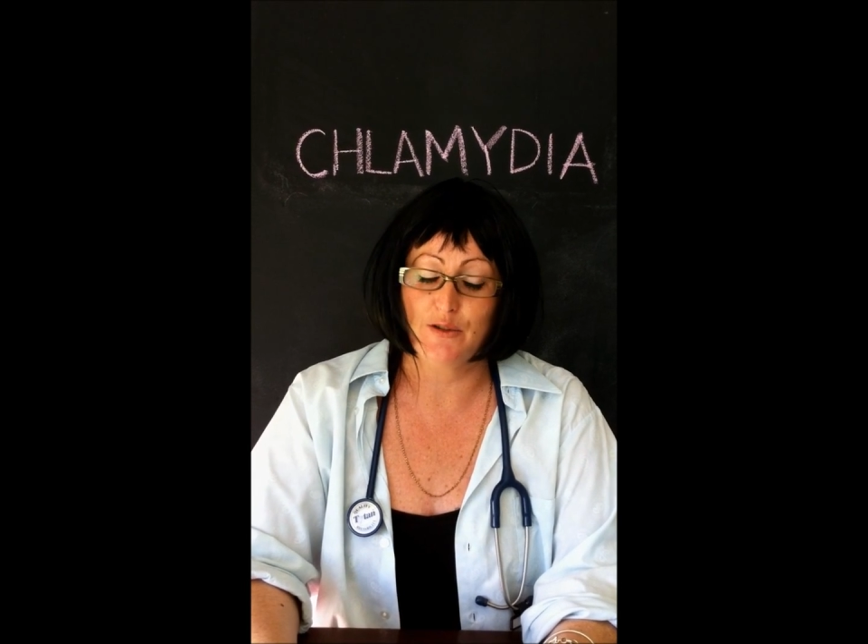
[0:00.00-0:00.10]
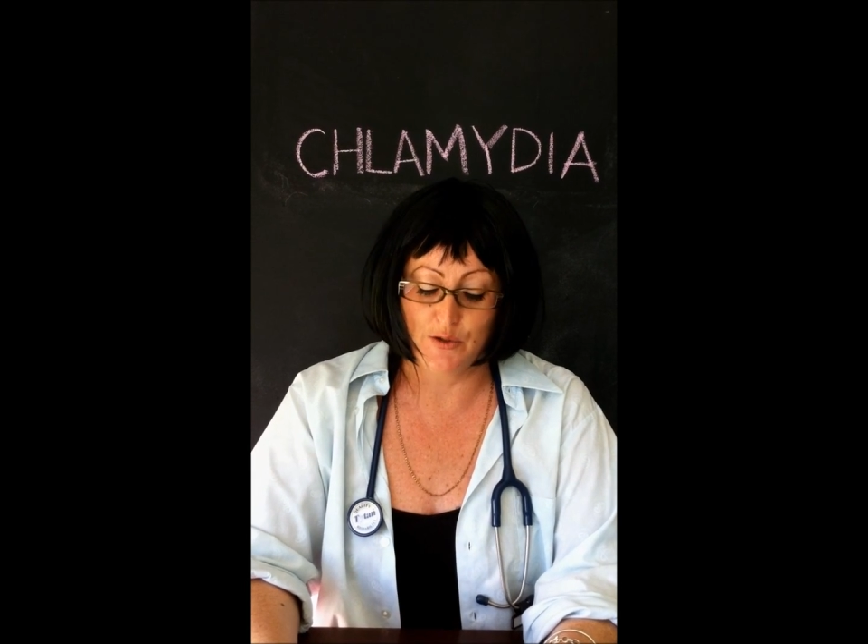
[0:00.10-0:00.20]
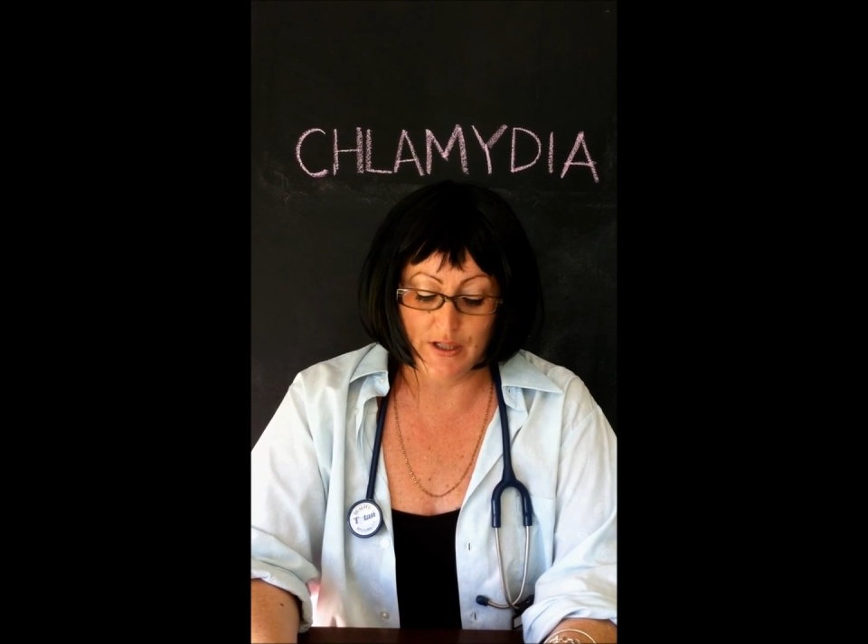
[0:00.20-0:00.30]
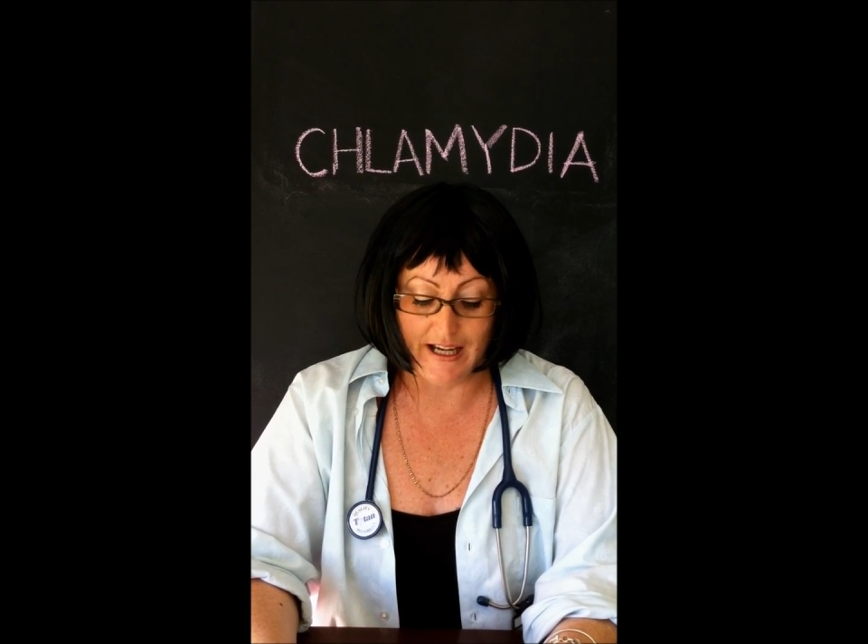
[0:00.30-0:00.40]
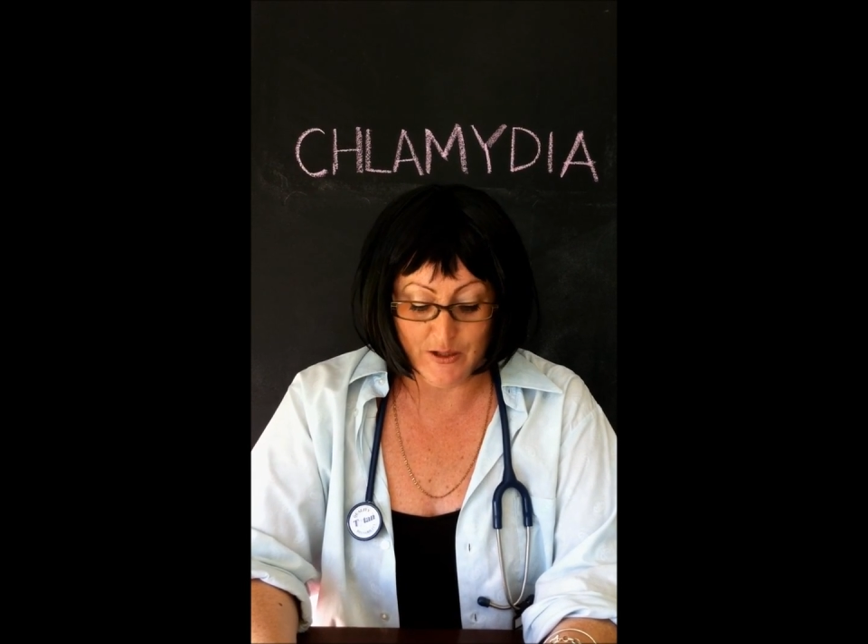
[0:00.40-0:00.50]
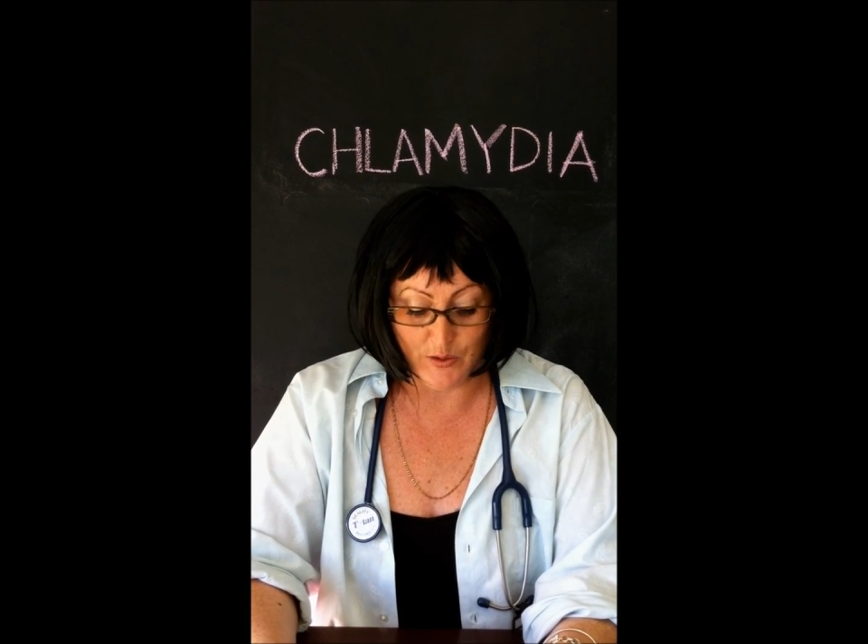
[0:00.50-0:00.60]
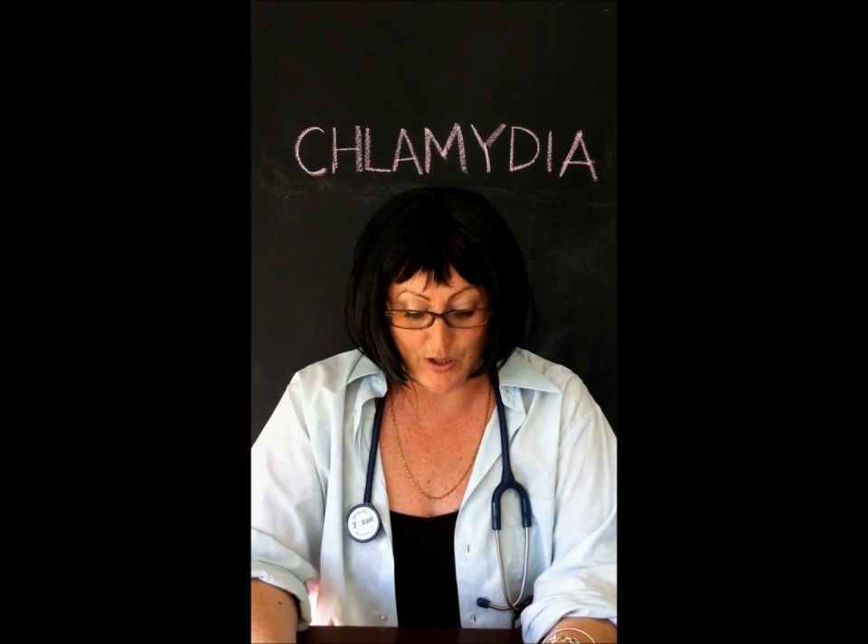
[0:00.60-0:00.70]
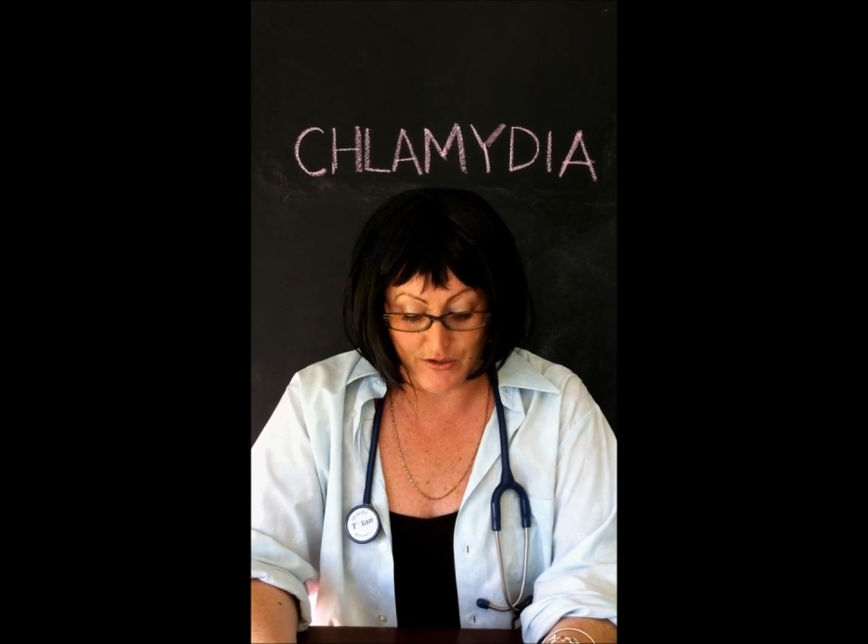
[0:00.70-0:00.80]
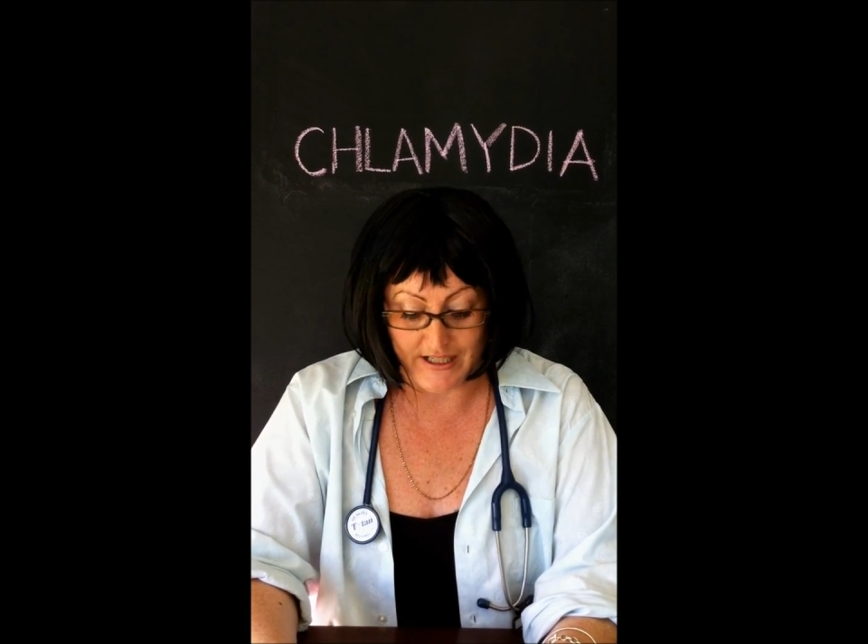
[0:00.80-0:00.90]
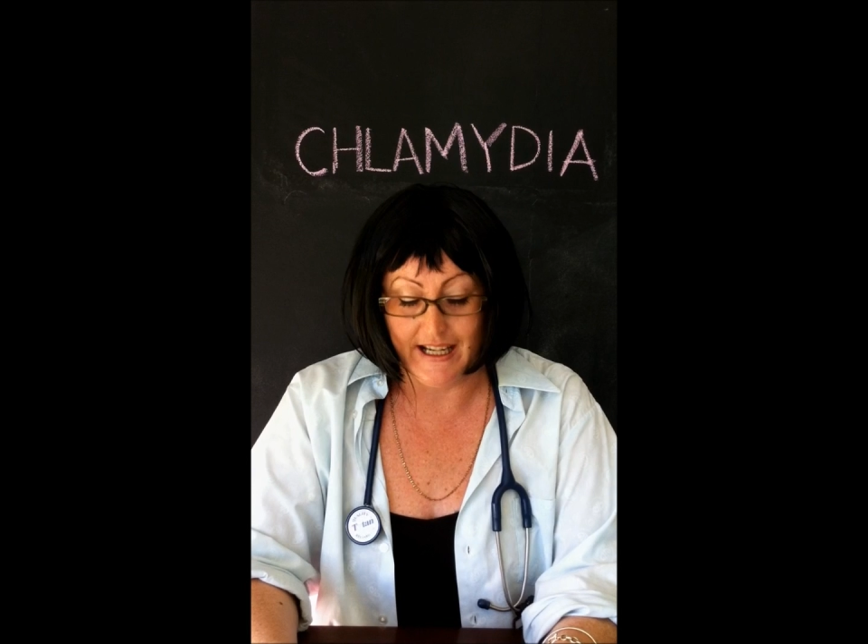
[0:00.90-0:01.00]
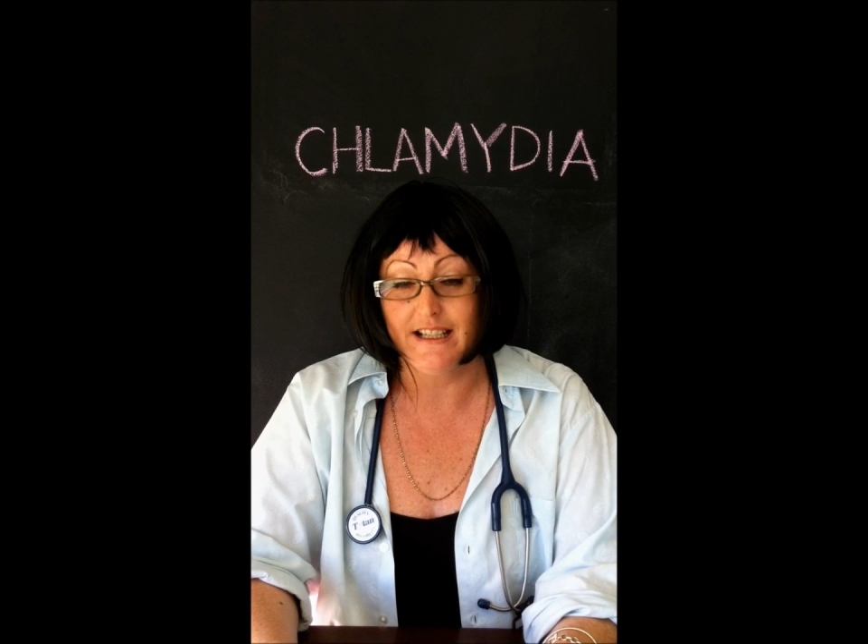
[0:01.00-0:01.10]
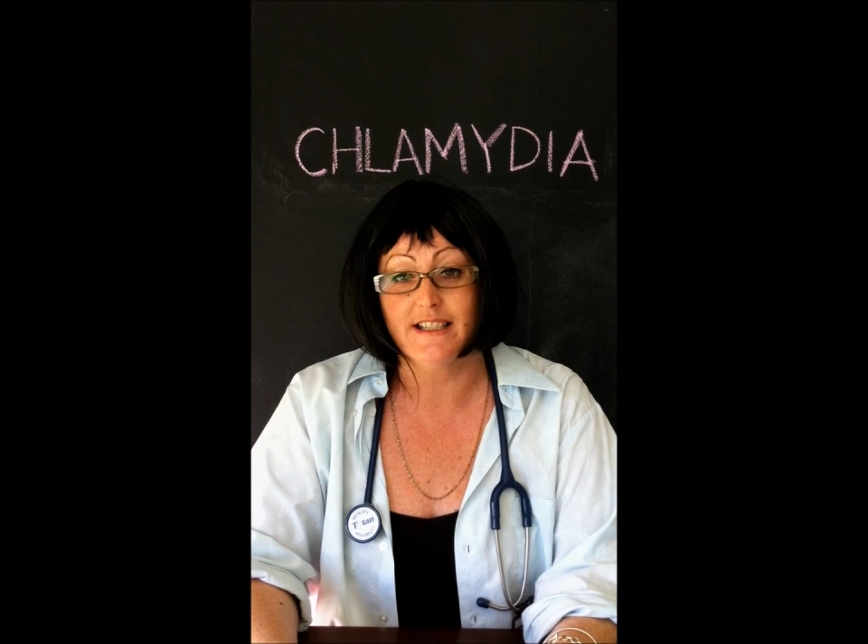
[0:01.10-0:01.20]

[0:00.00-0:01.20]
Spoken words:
through casual contact,